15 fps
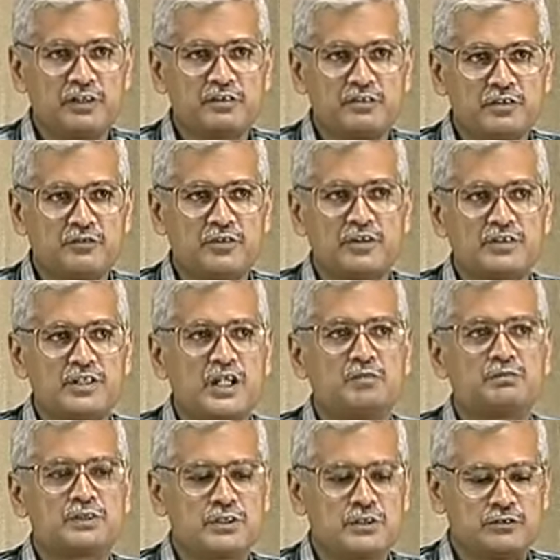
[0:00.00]
different
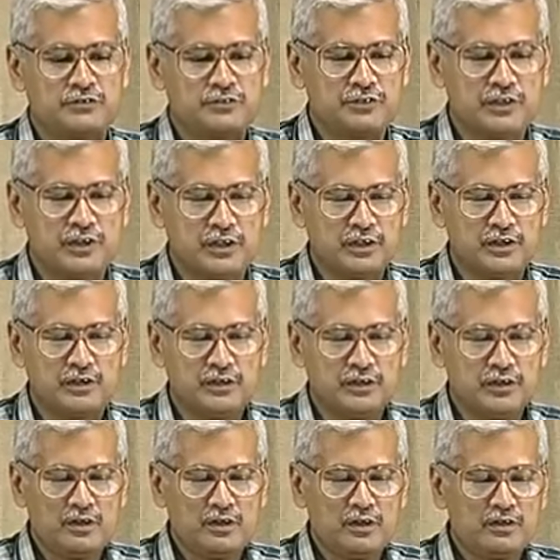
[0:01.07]
types of
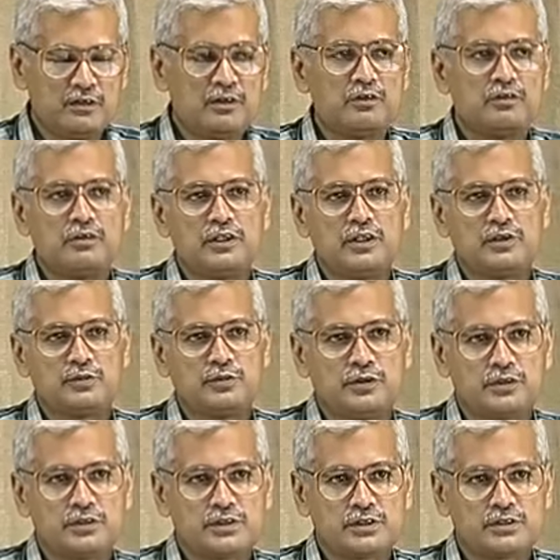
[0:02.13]
neural
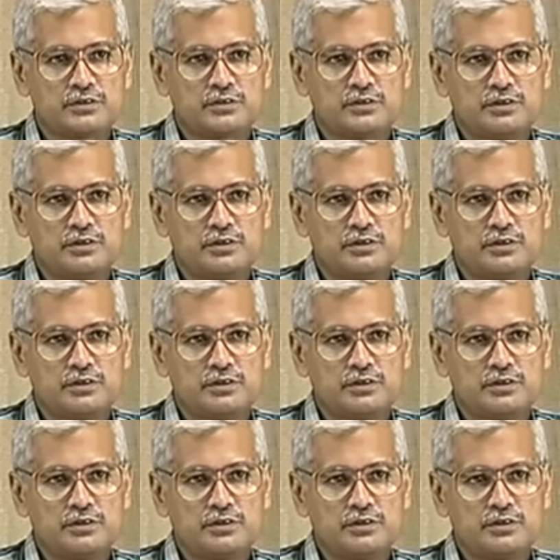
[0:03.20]
networks,